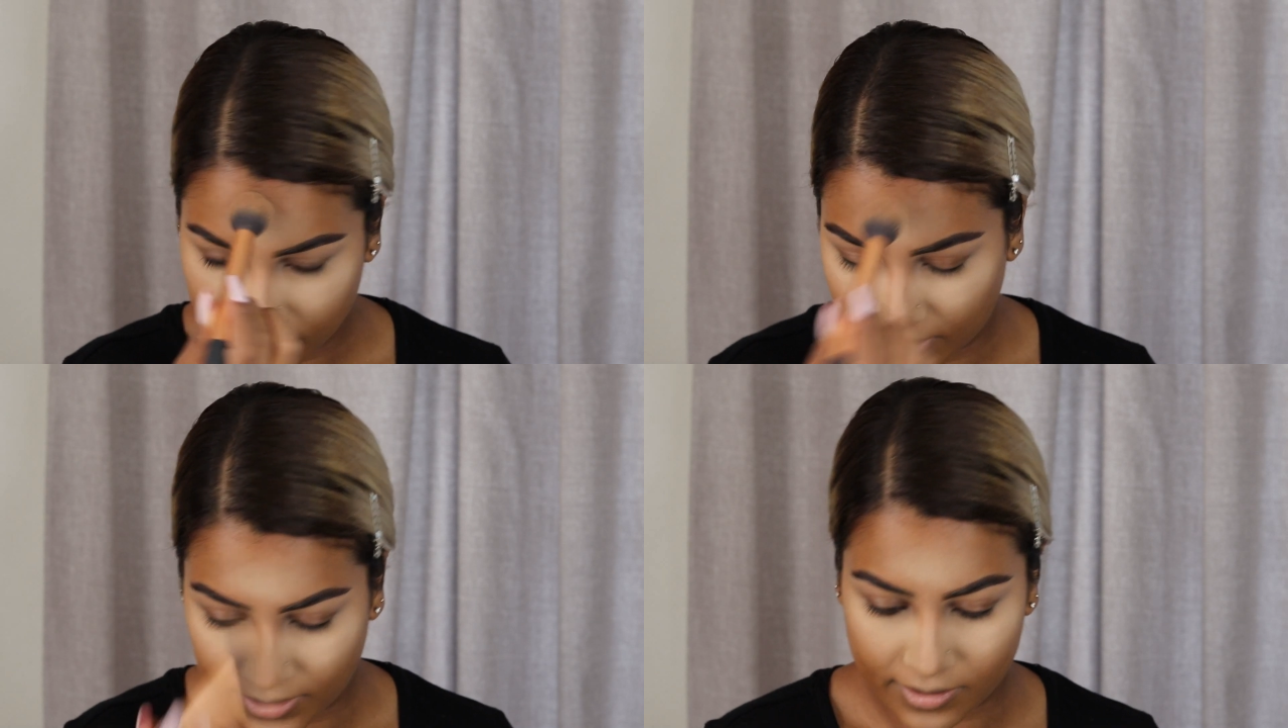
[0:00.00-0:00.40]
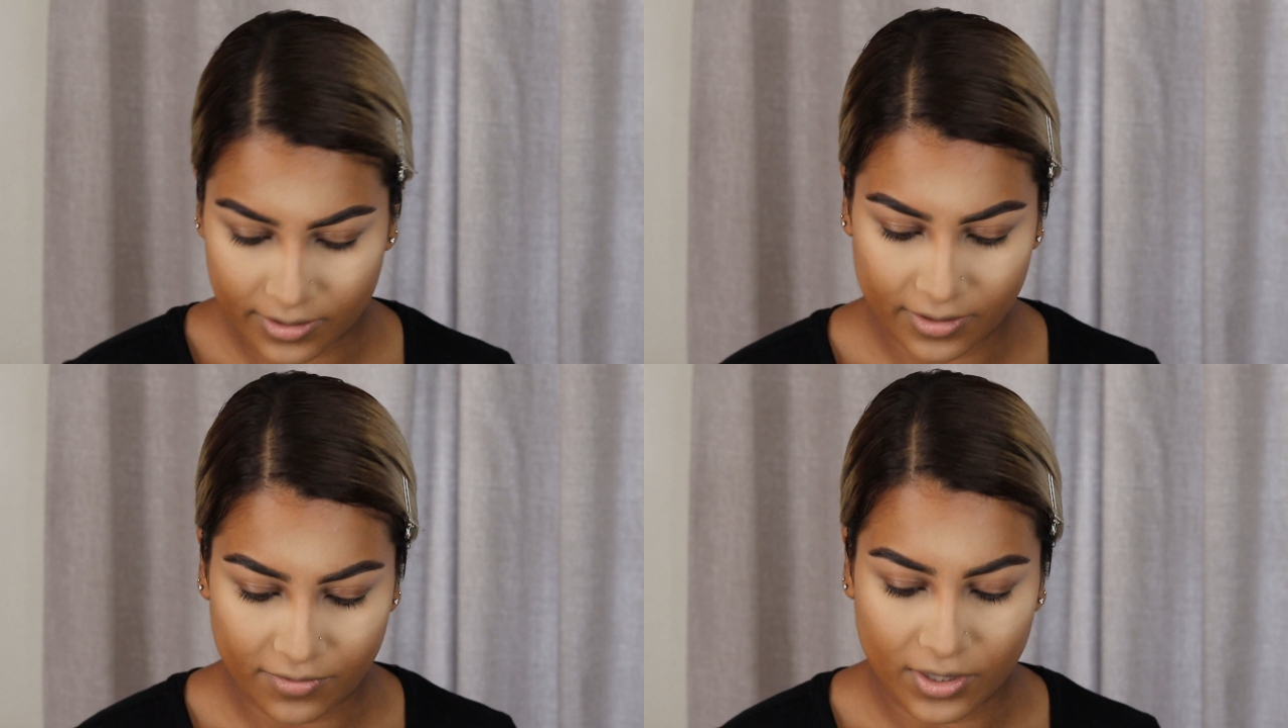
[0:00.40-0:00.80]

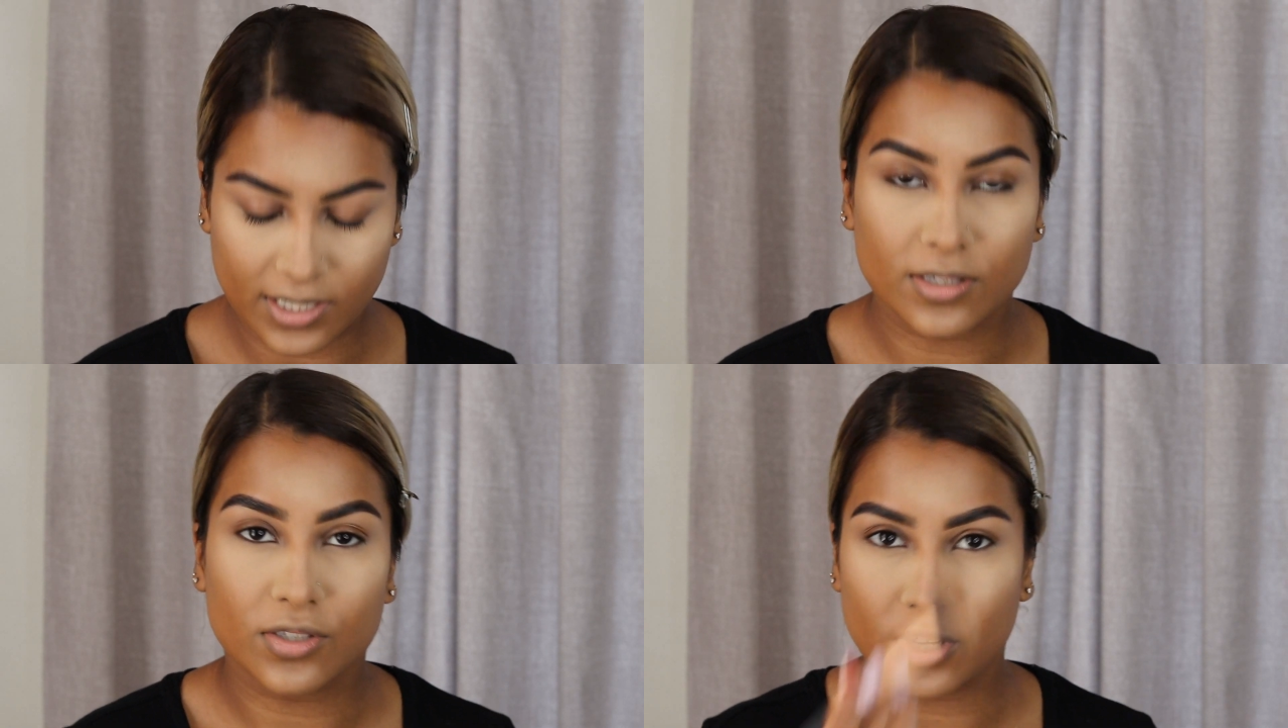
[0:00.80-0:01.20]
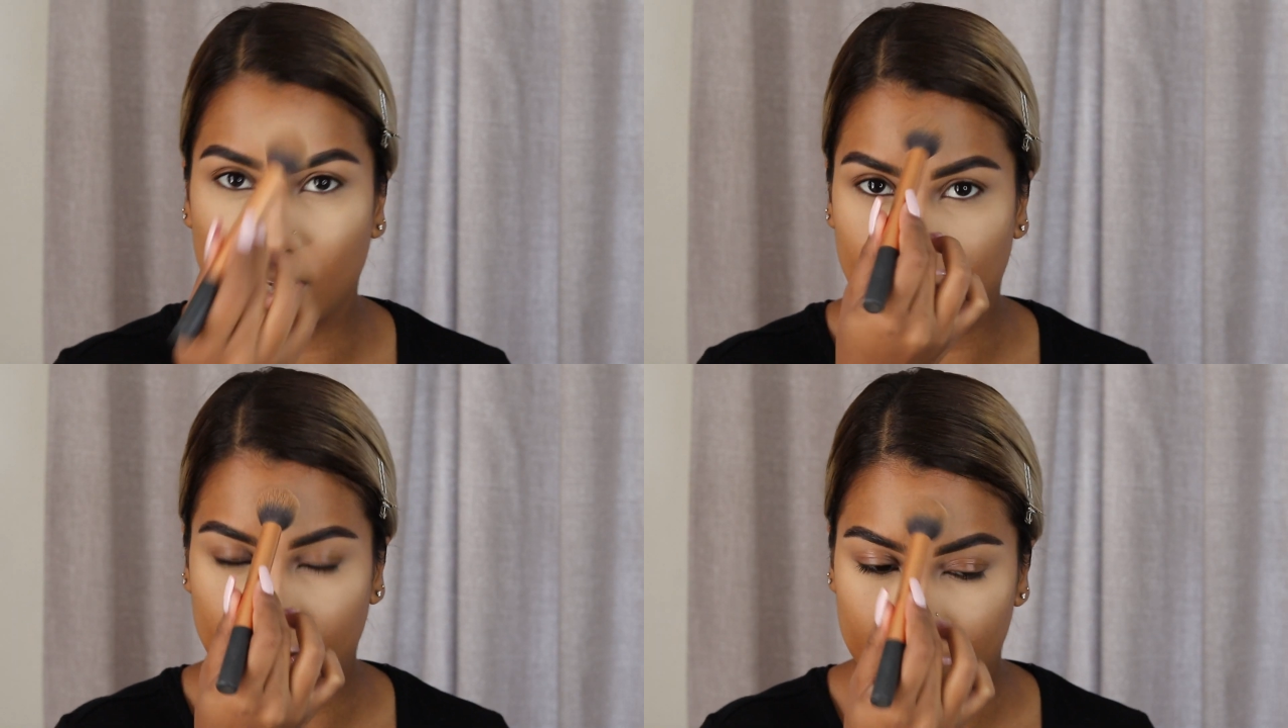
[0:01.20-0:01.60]
Like if you guys are
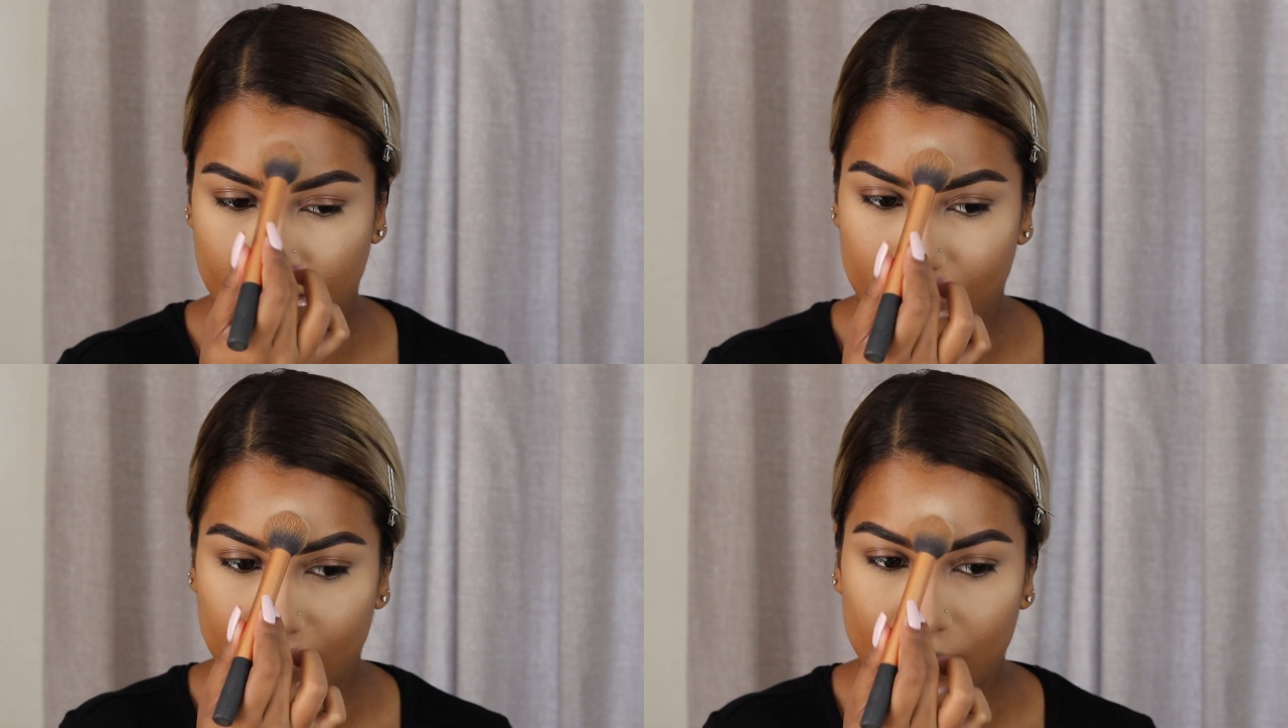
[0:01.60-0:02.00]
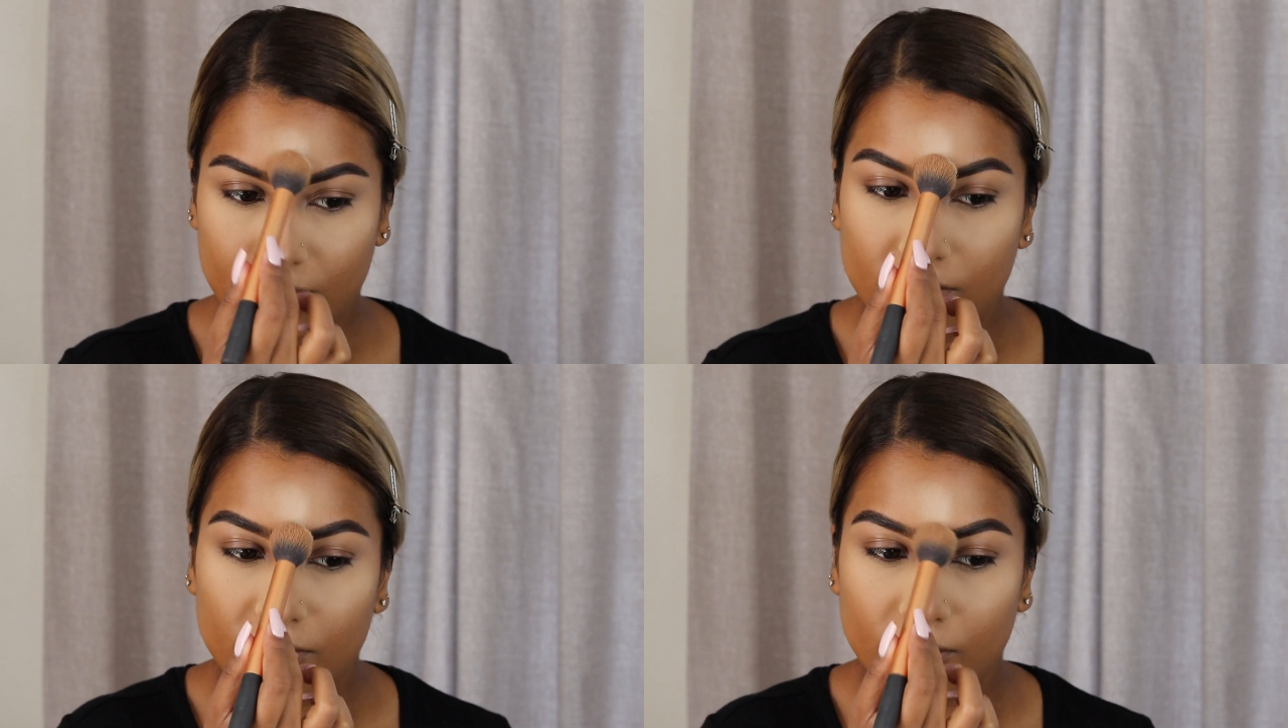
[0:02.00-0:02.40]
struggling
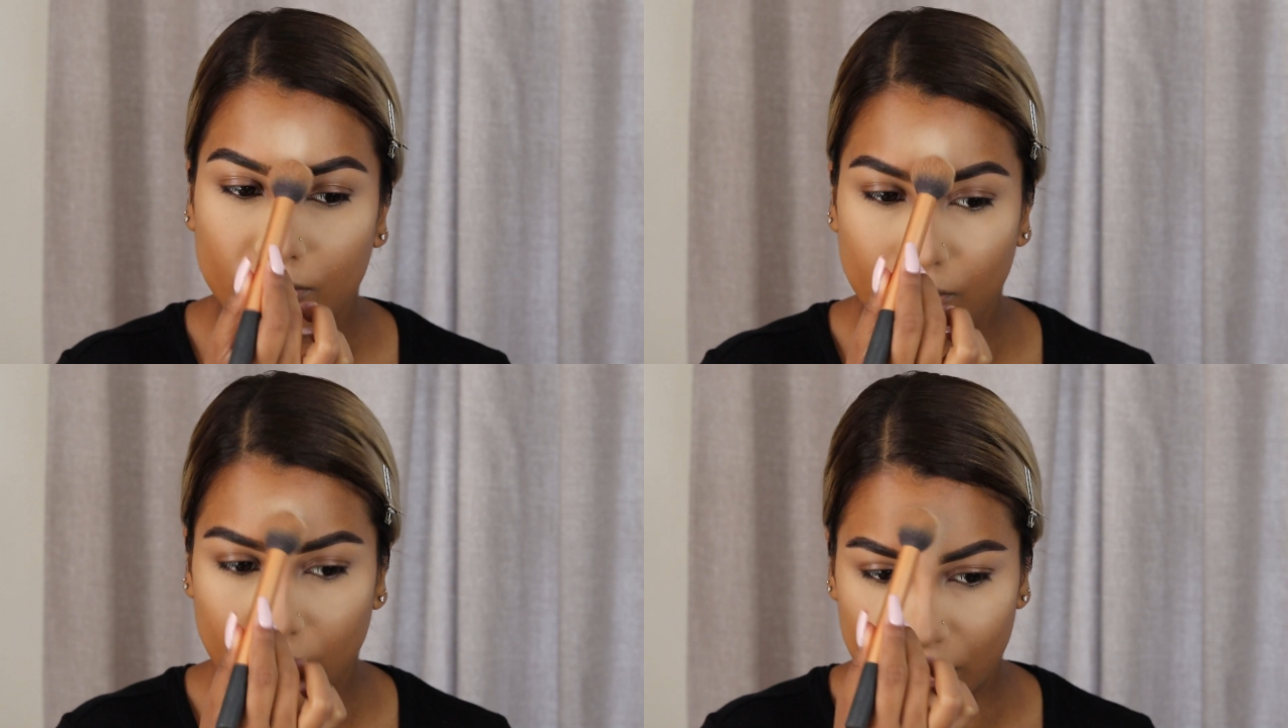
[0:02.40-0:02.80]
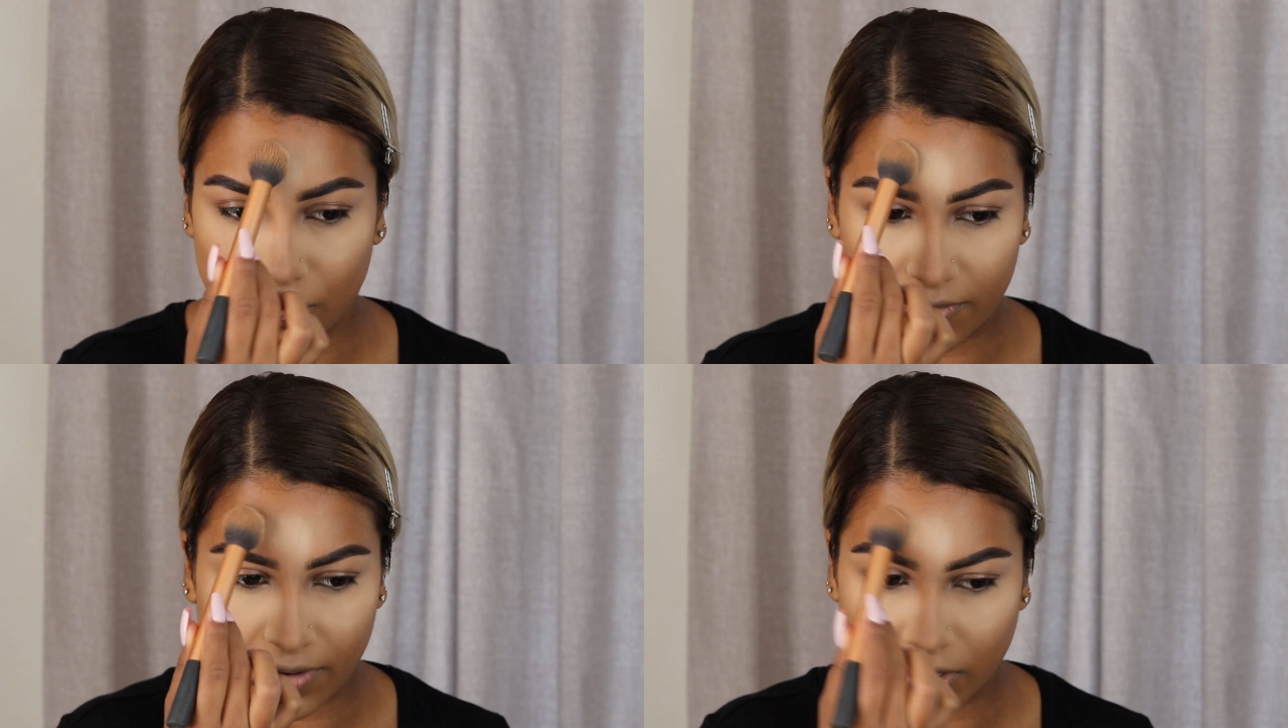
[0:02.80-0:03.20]
with
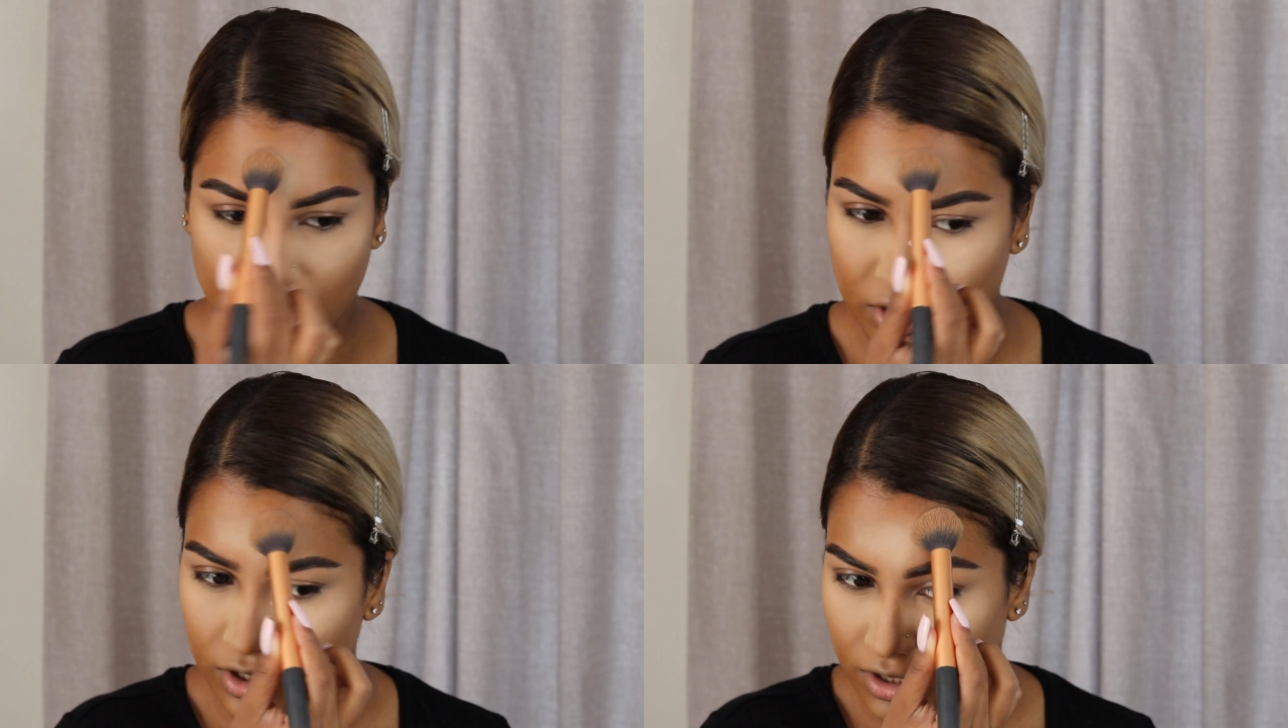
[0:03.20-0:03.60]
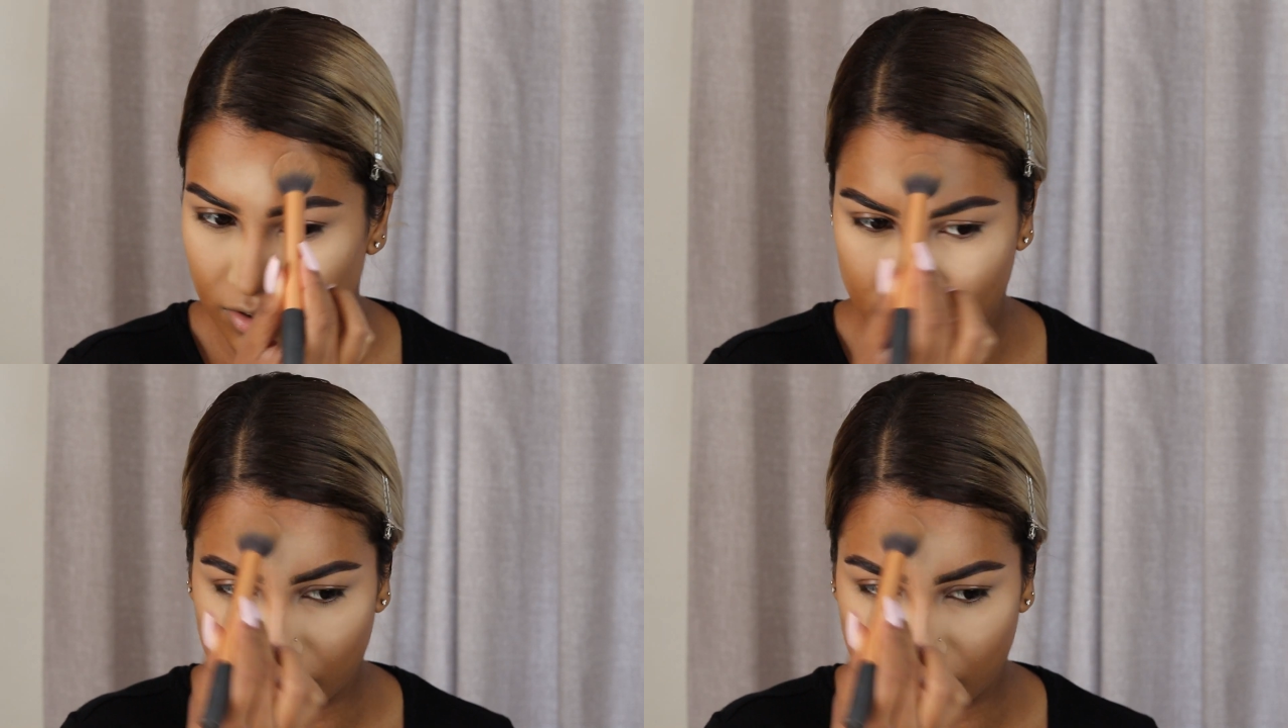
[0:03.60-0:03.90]
your foundation and you